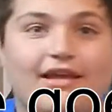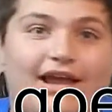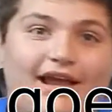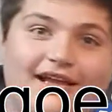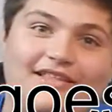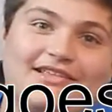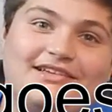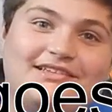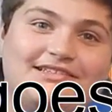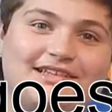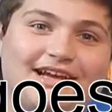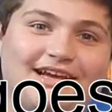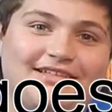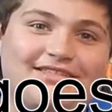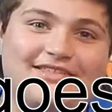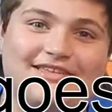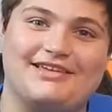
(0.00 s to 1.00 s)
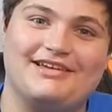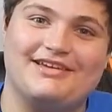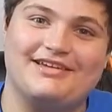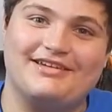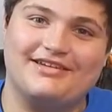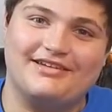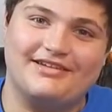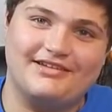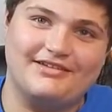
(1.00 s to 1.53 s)
At least I think
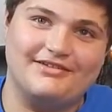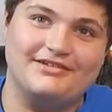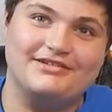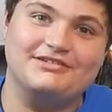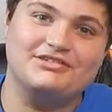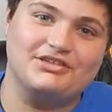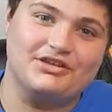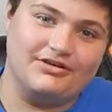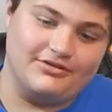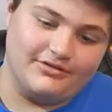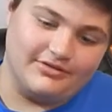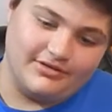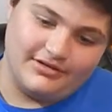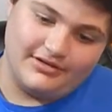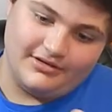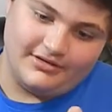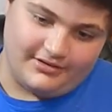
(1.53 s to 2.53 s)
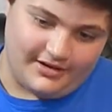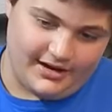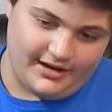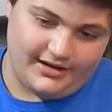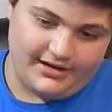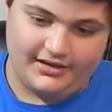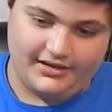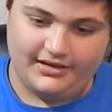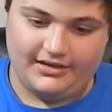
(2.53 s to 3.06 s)
so, right?